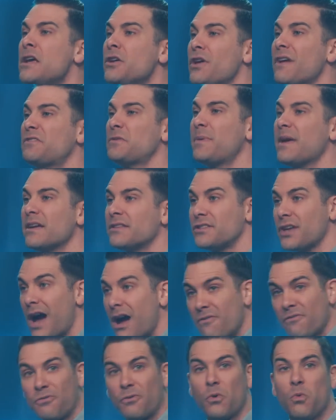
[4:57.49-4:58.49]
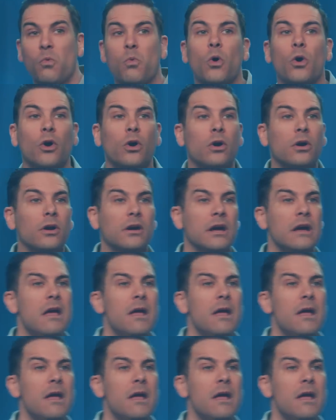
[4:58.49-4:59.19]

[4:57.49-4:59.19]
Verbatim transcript: You have to be on time for work.